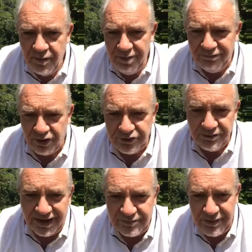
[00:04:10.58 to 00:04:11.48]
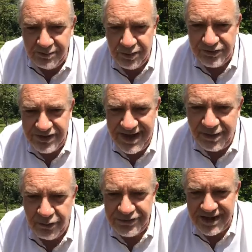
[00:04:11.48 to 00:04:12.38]
We've got some nice people on today,
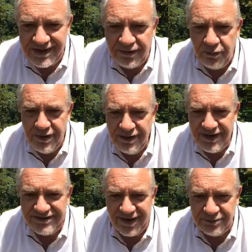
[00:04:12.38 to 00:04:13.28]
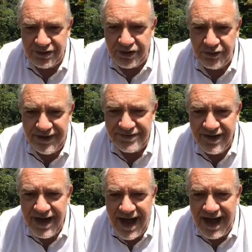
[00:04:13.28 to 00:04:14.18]
all saying hello. It's nice when you do this.
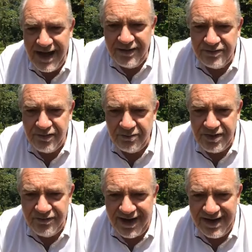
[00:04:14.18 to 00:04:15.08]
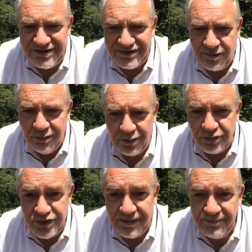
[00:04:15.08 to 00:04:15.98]
From Devizes in
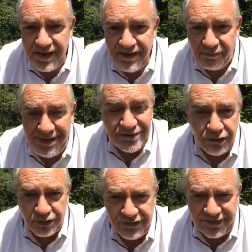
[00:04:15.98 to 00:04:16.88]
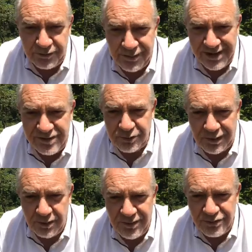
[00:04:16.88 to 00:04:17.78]
Wiltshire. I've been to lots of these places as
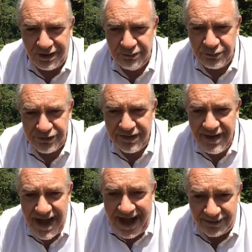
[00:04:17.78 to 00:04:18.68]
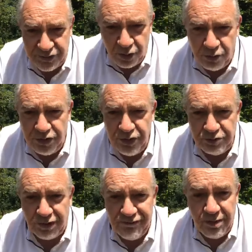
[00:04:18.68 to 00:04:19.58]
well on my travels. Ant Hogan, who's
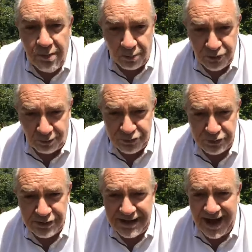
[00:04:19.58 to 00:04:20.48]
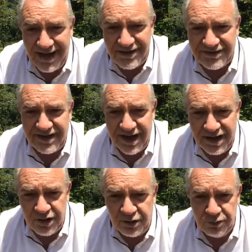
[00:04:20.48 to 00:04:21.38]
one of the Mop Top Tour guides,
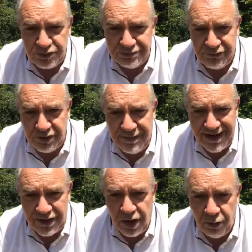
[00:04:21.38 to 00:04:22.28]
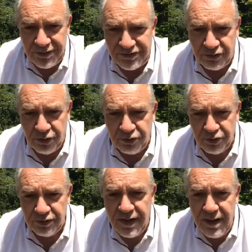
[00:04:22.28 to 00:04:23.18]
who some of you may know. He's a
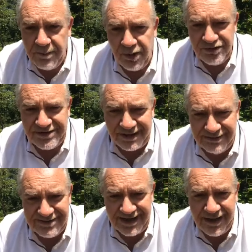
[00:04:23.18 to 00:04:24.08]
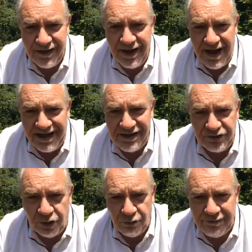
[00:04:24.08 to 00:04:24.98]
local personality in his
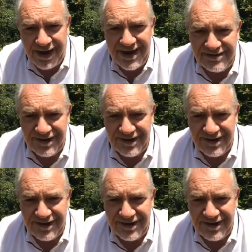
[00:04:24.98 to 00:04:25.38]
own right.